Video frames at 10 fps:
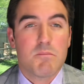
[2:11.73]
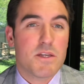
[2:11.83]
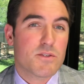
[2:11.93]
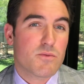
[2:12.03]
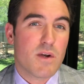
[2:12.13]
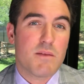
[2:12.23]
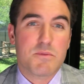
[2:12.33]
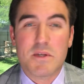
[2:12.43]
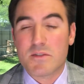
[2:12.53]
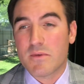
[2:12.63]
muscle
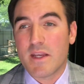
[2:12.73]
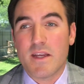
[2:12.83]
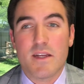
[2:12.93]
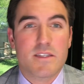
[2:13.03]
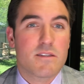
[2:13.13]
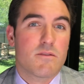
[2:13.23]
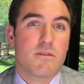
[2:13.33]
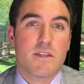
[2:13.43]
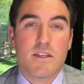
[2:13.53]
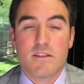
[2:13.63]
cramps, muscle aches,
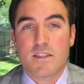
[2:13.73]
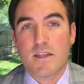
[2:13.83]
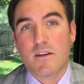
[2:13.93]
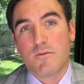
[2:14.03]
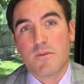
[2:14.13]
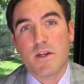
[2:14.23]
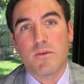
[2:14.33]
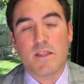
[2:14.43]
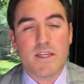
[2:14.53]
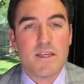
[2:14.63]
or getting sick
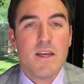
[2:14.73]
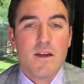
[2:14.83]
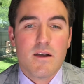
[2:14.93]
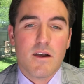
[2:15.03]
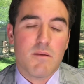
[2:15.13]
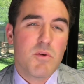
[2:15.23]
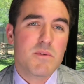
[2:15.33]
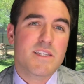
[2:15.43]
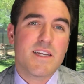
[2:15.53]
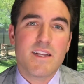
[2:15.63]
frequently.
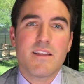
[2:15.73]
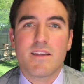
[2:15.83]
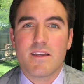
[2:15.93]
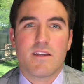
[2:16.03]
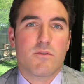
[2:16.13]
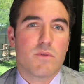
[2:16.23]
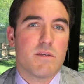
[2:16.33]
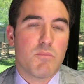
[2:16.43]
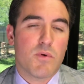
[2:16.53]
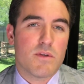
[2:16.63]
Almost anything can
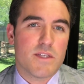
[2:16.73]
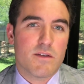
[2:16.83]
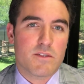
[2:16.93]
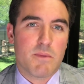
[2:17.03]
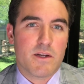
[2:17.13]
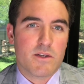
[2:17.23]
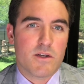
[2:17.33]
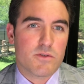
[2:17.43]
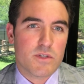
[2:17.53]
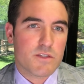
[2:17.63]
really boil down to
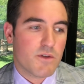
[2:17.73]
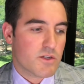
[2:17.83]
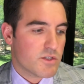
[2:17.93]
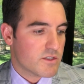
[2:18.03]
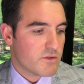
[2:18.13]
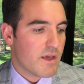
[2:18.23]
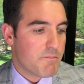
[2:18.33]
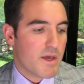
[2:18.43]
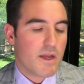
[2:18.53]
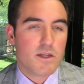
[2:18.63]
mitochondrial dysfunction. So
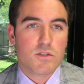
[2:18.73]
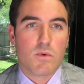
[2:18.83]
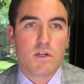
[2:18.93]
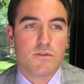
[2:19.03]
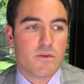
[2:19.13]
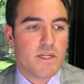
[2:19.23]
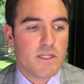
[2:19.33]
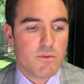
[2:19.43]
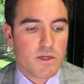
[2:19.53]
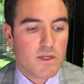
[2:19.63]
that package works for
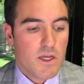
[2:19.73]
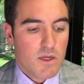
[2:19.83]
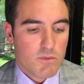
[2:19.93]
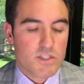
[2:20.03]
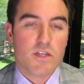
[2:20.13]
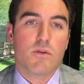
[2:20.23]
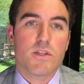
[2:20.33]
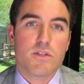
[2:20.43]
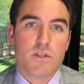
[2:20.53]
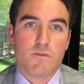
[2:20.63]
anyone. We
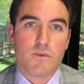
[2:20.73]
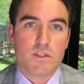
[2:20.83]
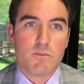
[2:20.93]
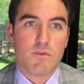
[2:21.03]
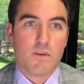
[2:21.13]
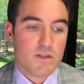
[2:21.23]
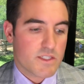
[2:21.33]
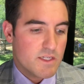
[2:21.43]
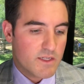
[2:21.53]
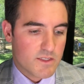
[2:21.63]
generally use it for some of our
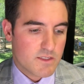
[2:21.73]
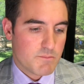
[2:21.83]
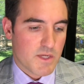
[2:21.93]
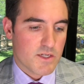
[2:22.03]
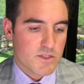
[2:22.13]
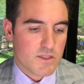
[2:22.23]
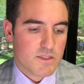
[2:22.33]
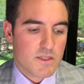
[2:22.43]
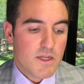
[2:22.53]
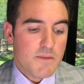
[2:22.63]
sickest patients.